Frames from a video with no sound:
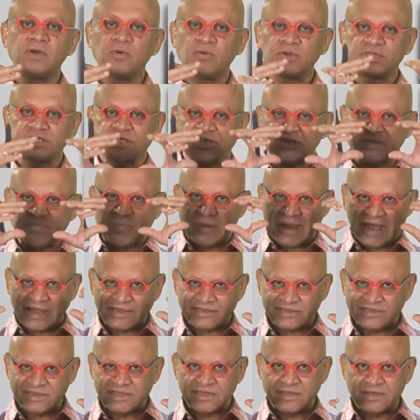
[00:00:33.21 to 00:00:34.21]
which is
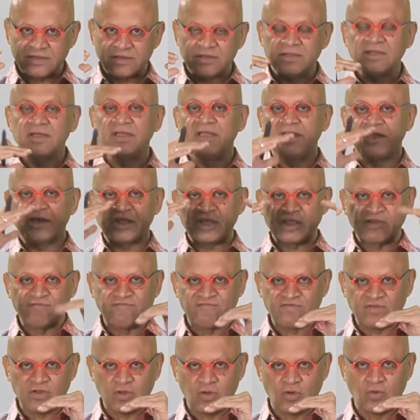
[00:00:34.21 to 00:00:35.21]
plastic. It can
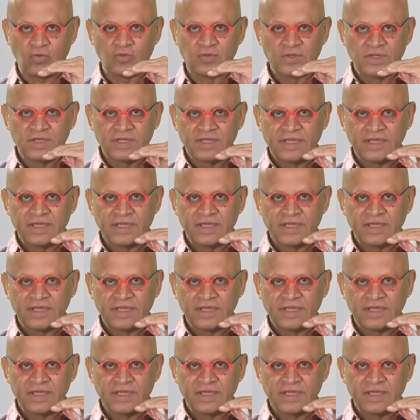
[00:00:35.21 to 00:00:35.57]
flow.